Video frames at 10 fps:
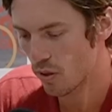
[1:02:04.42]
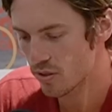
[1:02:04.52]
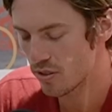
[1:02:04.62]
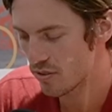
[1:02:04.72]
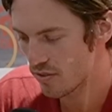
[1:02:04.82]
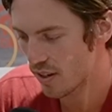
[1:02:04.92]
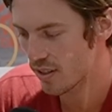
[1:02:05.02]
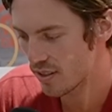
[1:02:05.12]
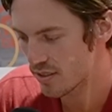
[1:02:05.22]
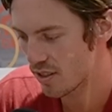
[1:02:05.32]
person
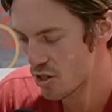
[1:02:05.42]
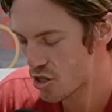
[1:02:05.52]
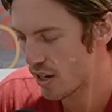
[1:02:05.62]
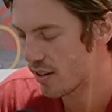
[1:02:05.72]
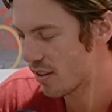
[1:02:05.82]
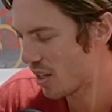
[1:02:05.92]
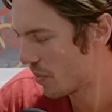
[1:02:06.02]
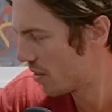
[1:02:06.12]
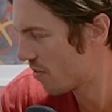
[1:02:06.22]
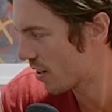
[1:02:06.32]
fucking is legit. Let
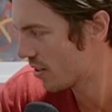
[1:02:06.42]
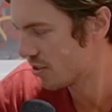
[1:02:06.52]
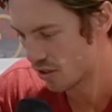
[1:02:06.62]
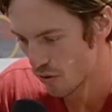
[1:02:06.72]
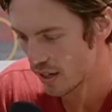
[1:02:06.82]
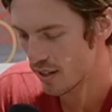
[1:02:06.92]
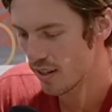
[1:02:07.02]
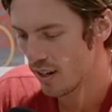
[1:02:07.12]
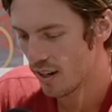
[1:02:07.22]
me fucking do it.